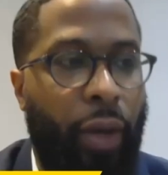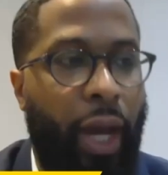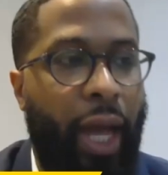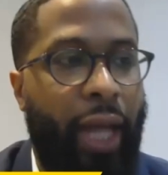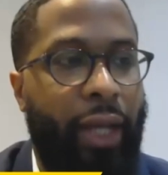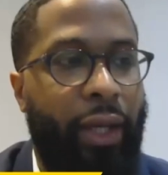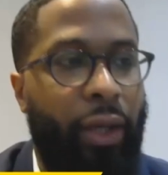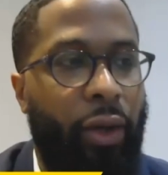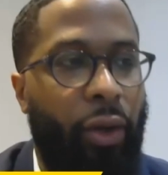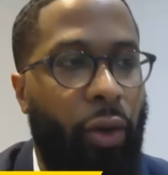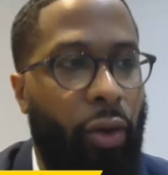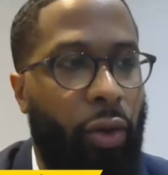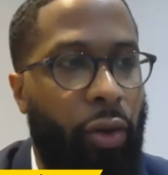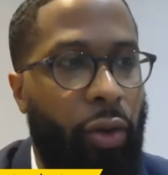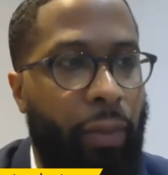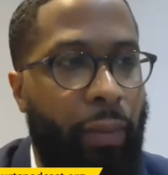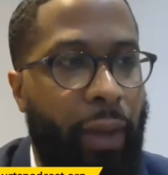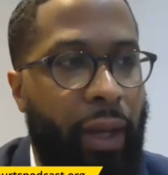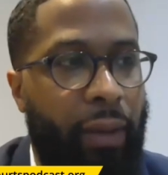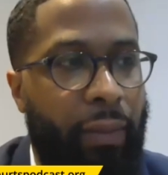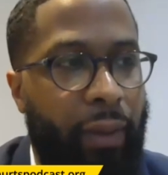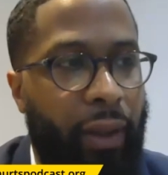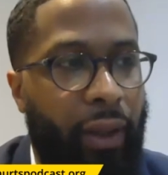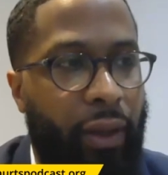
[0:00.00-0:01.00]
And, you know, you
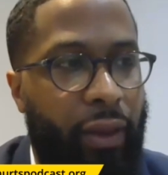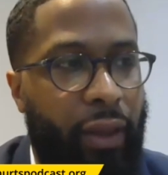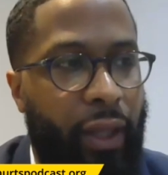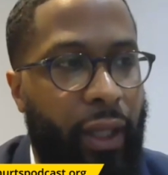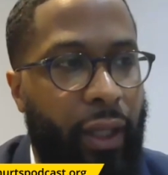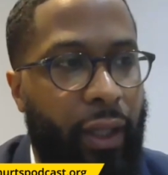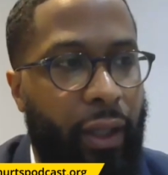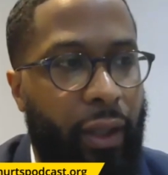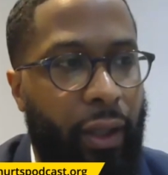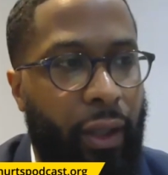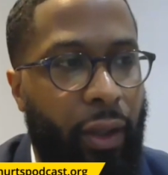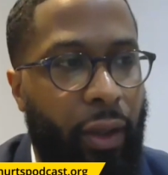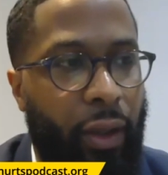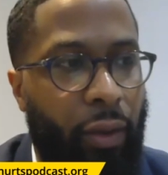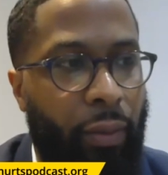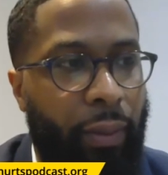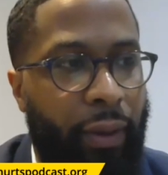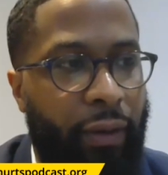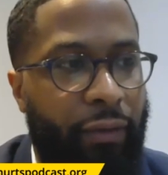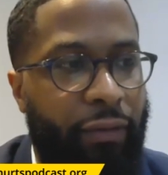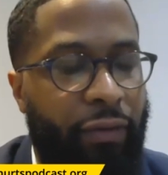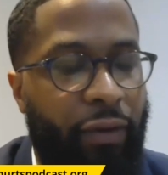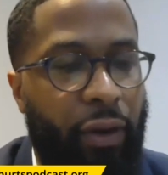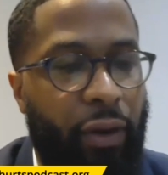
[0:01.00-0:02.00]
made me think a little
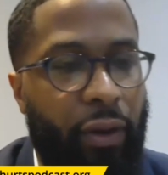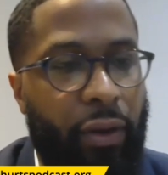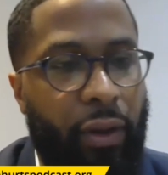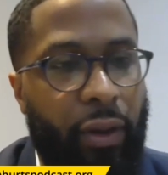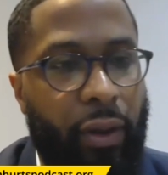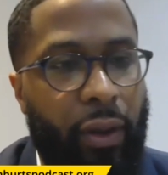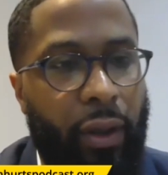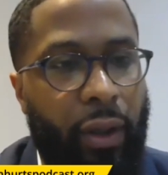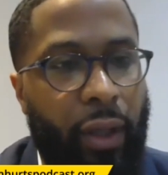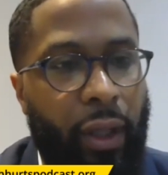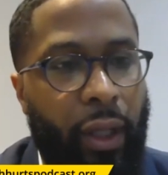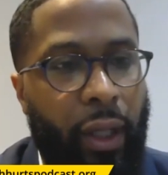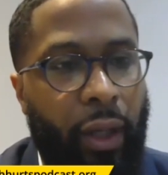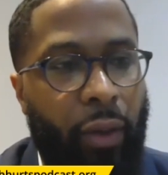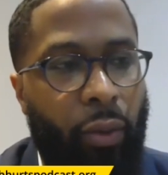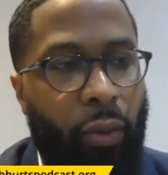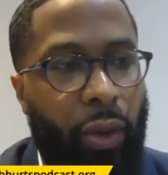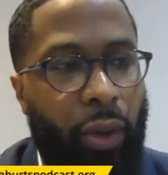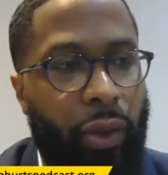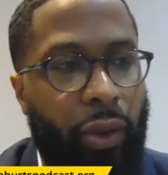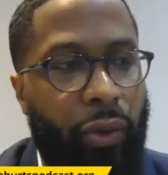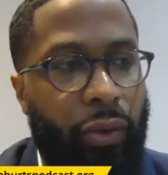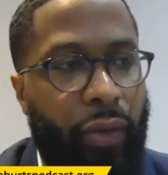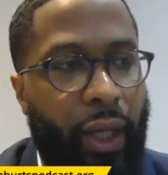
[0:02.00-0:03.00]
bit further in
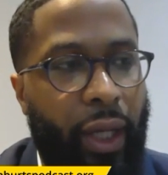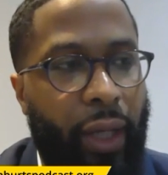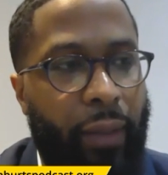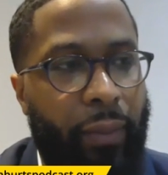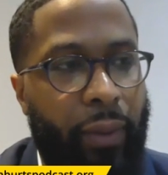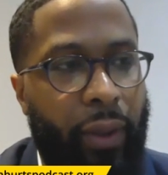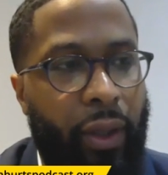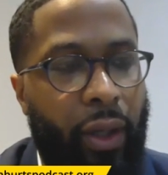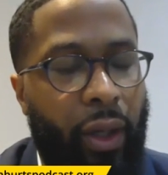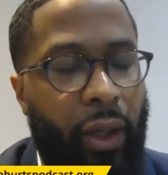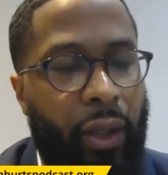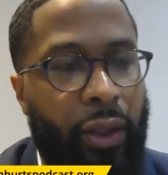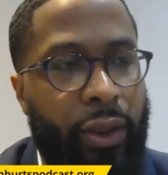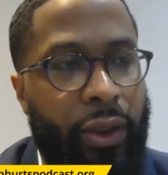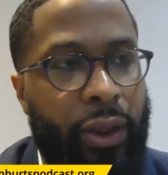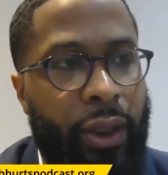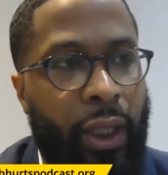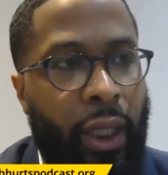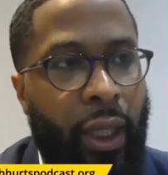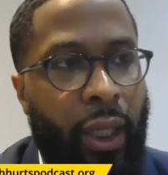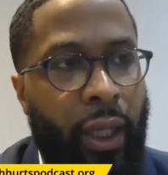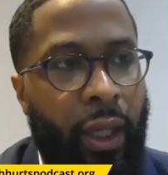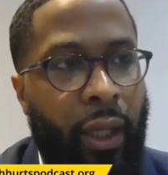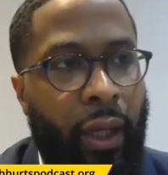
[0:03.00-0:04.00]
what you said,
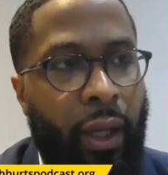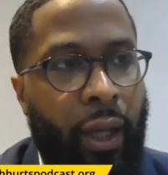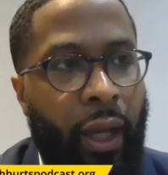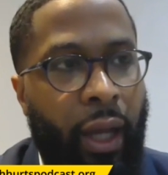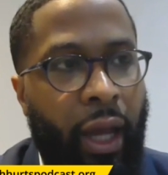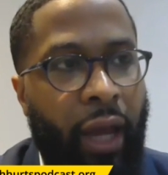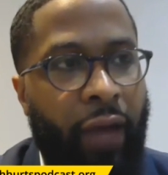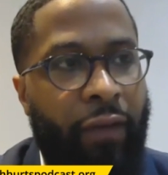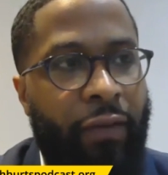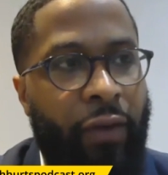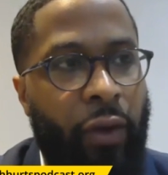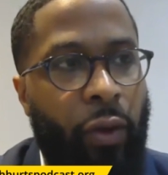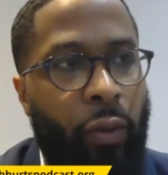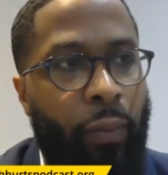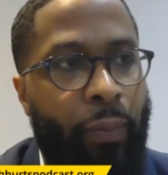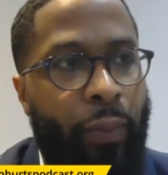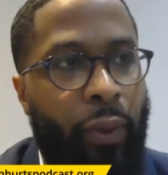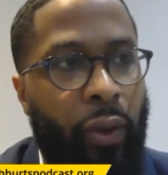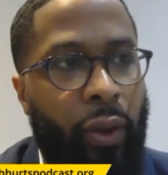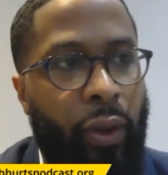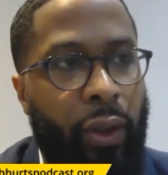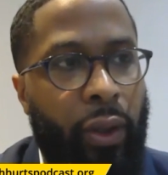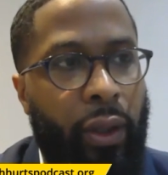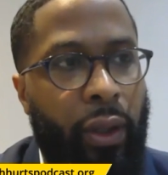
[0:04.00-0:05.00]
because if you
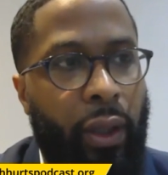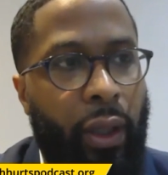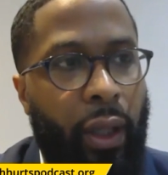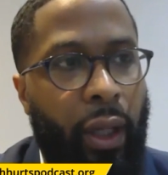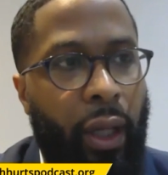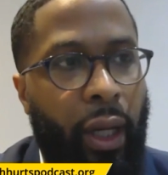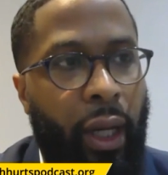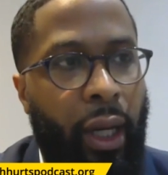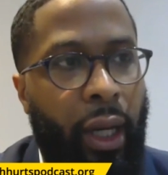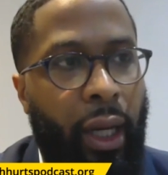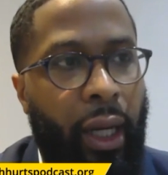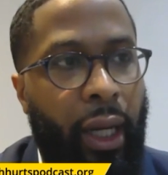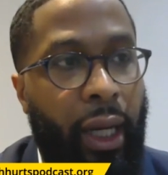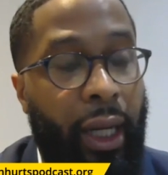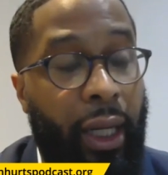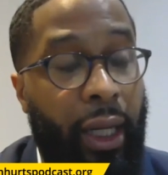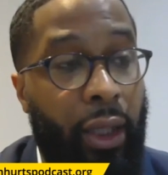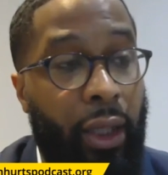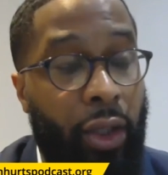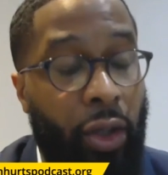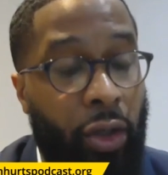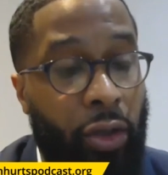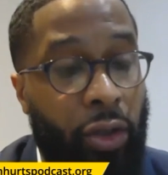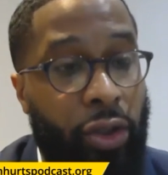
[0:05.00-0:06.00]
put
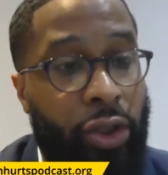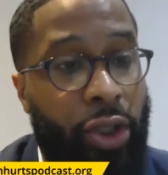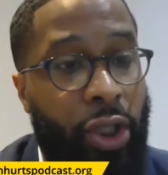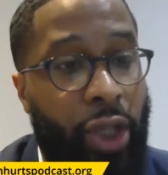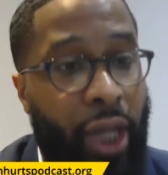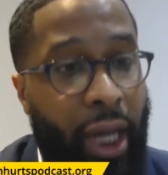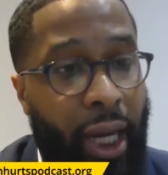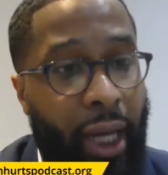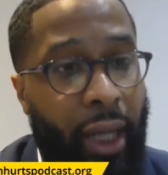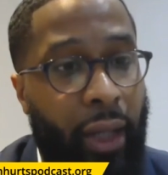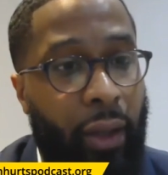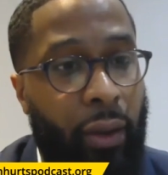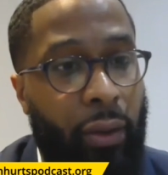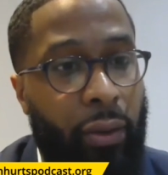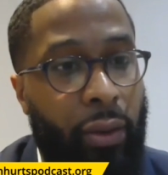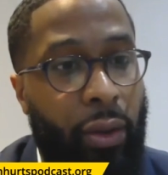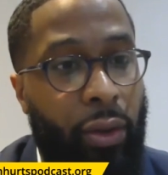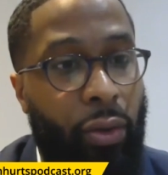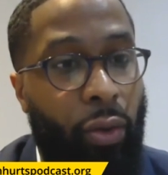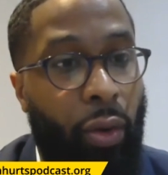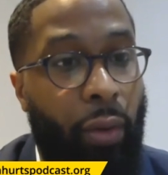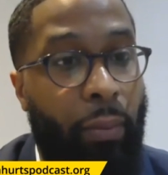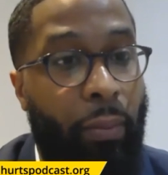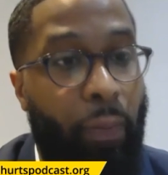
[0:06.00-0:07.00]
a young child
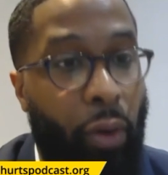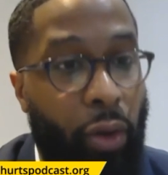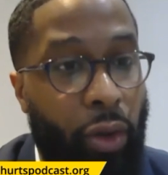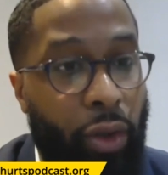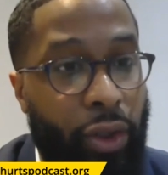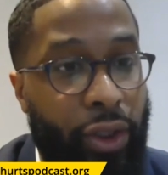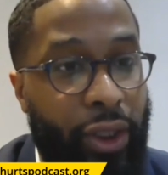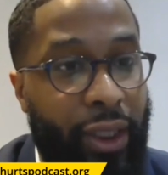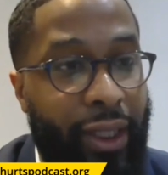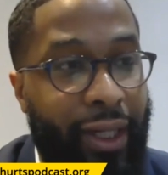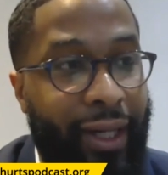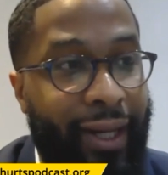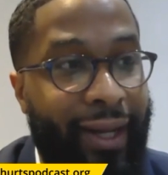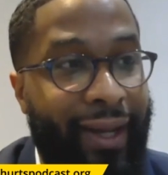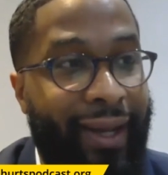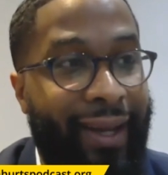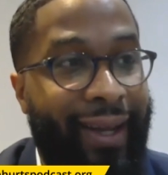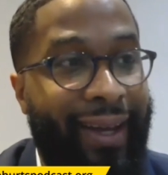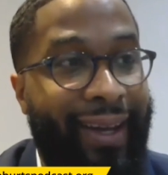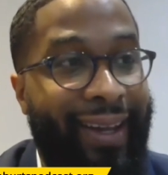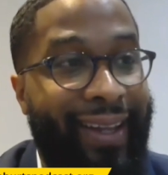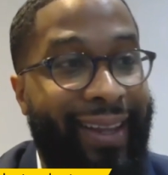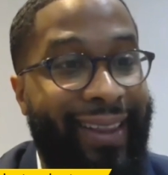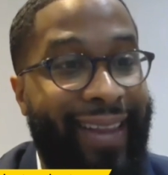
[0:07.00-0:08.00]
through abortion,
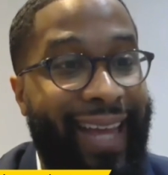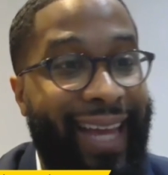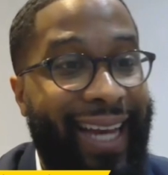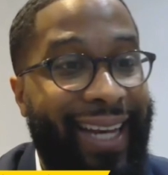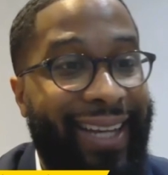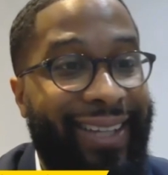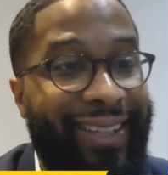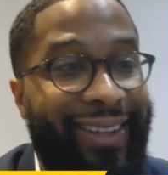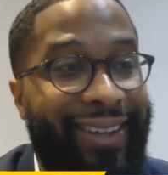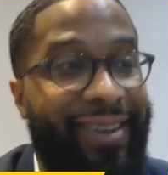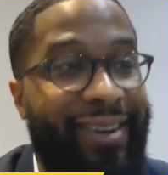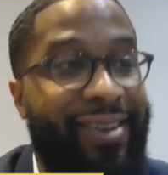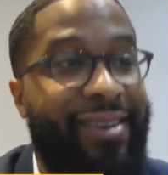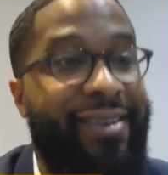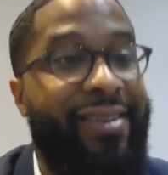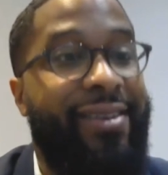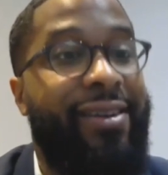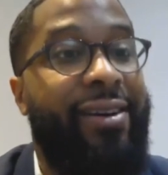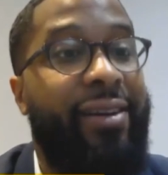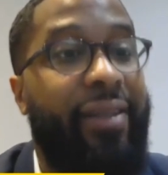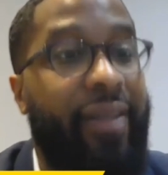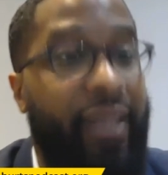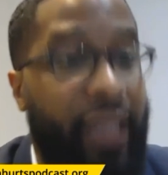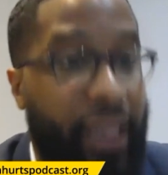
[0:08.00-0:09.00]
that is
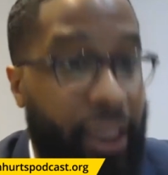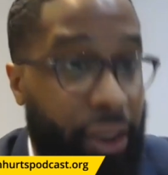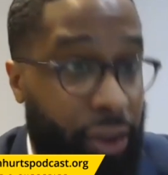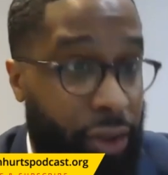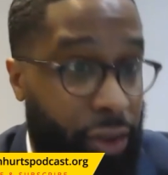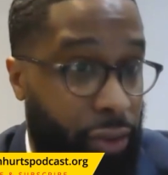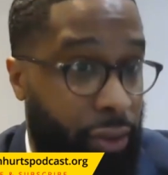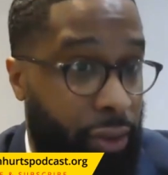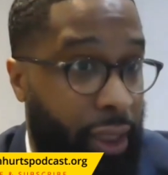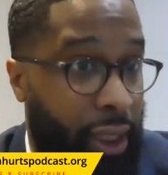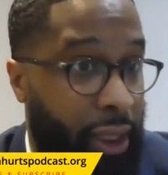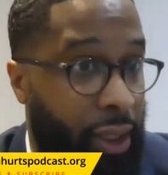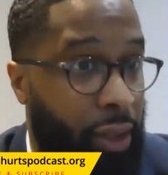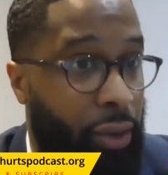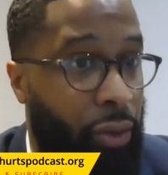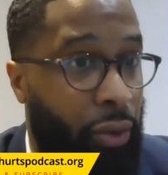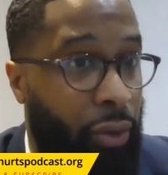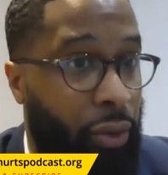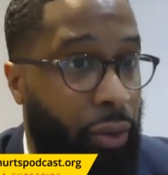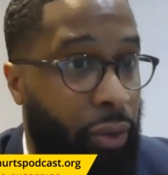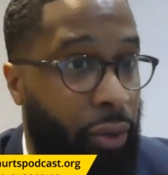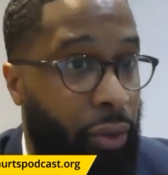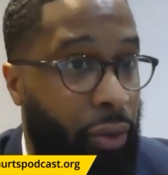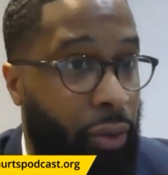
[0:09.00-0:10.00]
another issue that they're
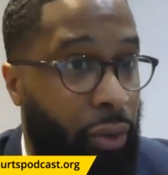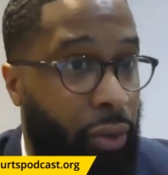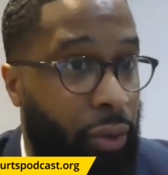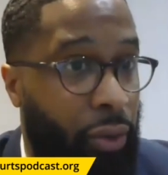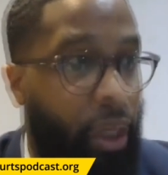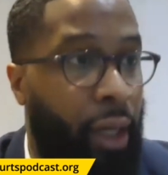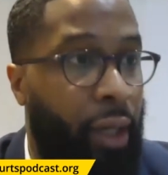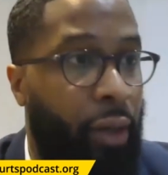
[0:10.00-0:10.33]
going to deal with.